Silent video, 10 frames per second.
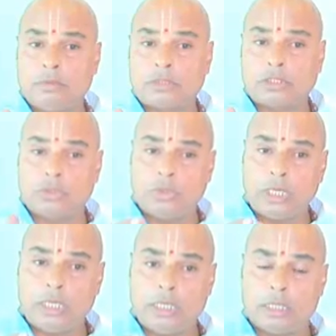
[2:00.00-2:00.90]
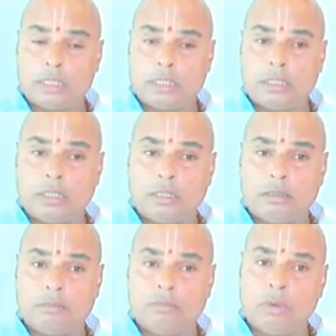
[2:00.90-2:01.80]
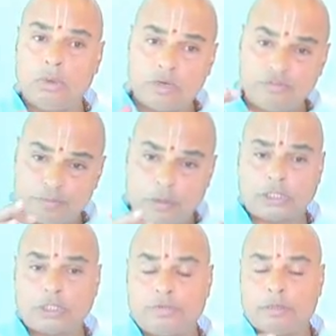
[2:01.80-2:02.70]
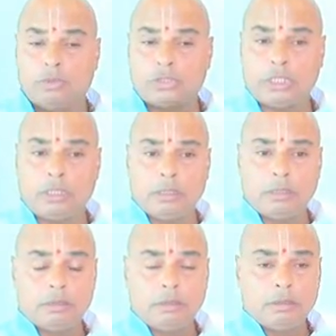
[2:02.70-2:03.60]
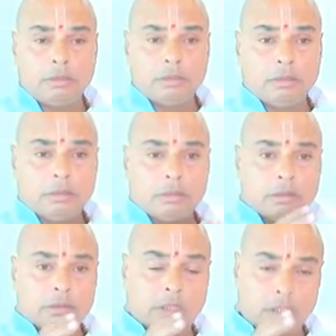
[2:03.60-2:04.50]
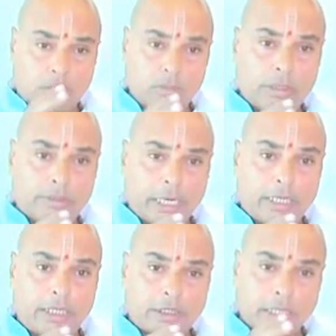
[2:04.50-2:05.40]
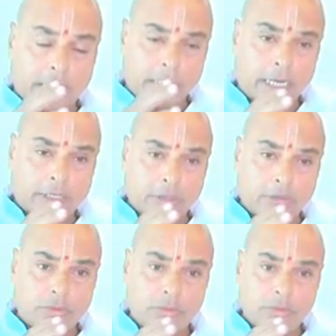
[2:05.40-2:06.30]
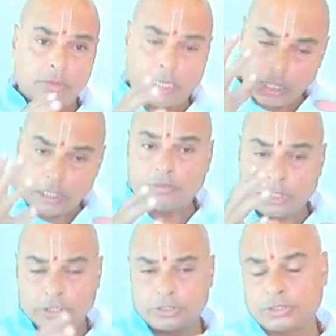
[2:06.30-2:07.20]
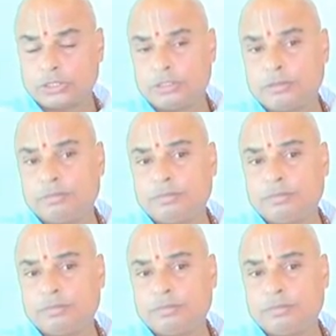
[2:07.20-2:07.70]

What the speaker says: storing more of positive emotion, the human brain is attracted to negative things.